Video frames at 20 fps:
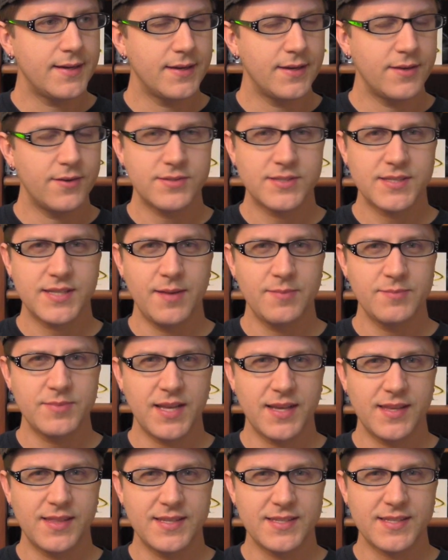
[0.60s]
you know, it's
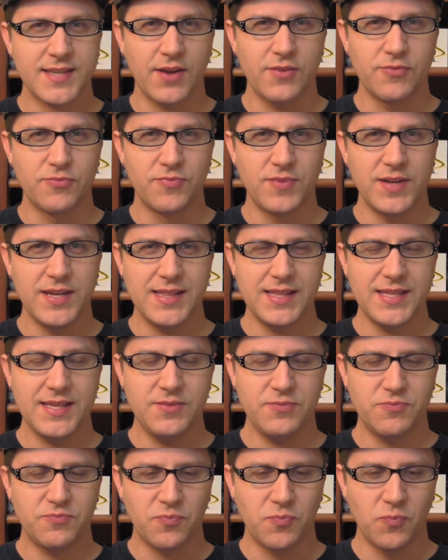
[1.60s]
times like this I
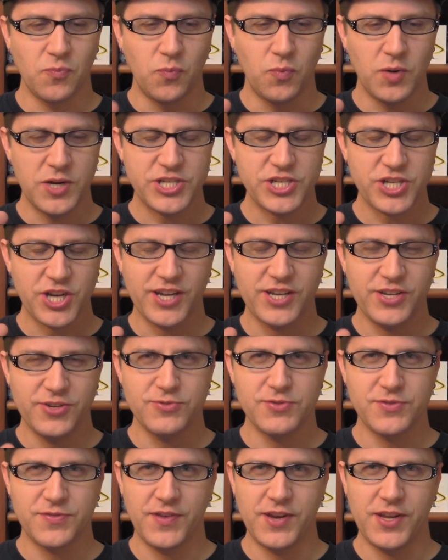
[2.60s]
really wish I
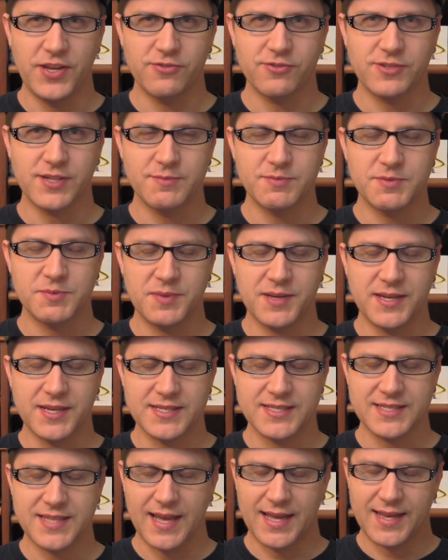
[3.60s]
used video clips
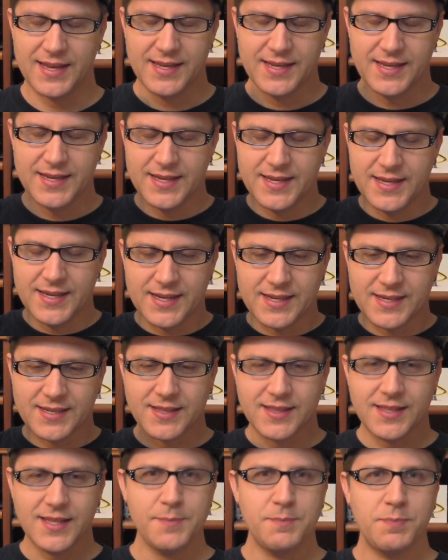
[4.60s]
because that
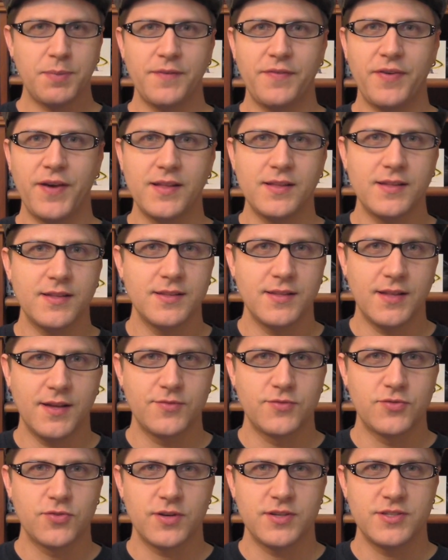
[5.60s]
clip of Helen
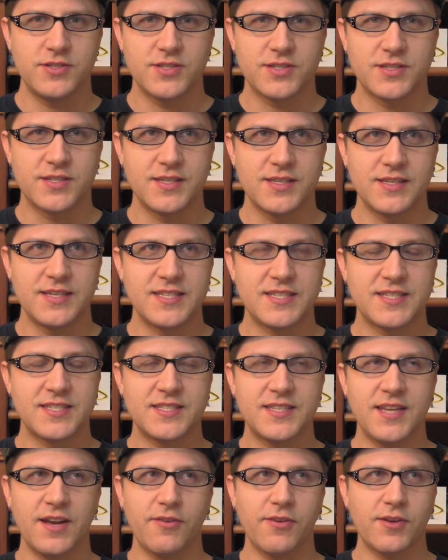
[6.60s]
Lovejoy just
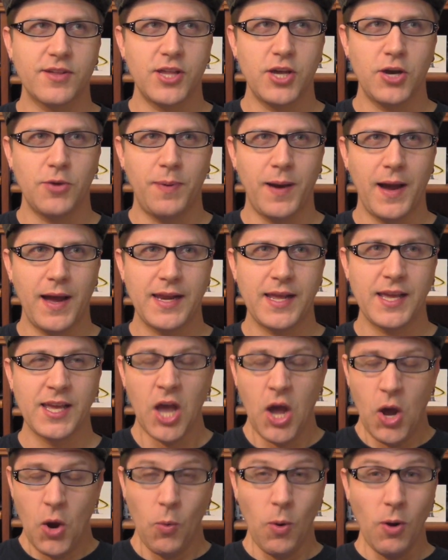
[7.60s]
hysterically opining,
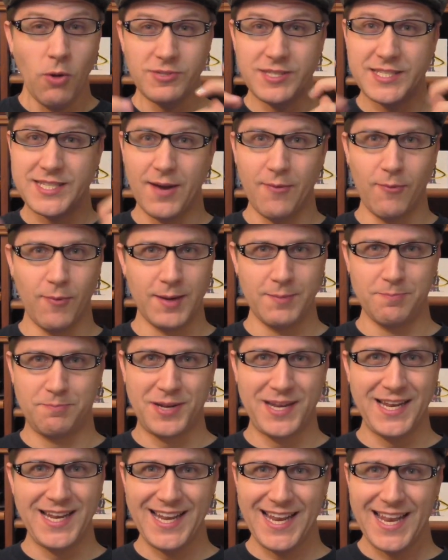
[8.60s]
Won't someone
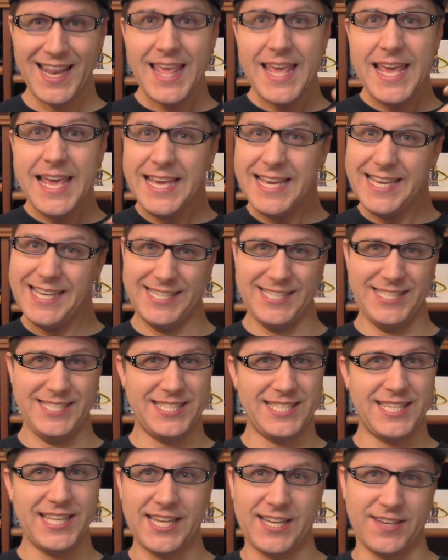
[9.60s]

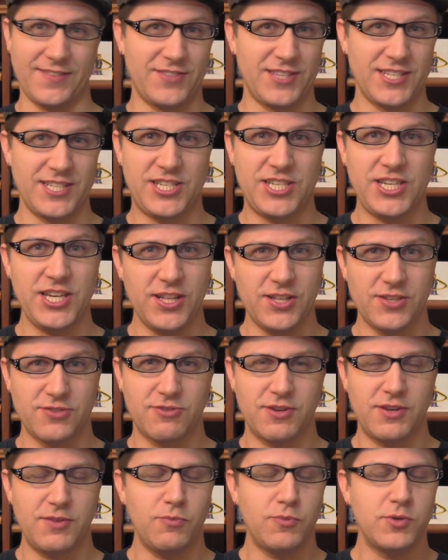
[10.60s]
please think of the
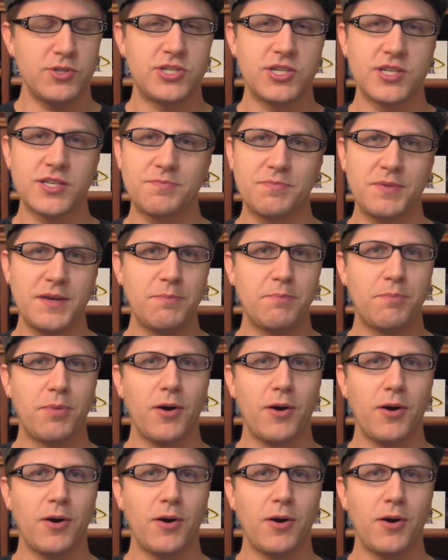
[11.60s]
children? would just be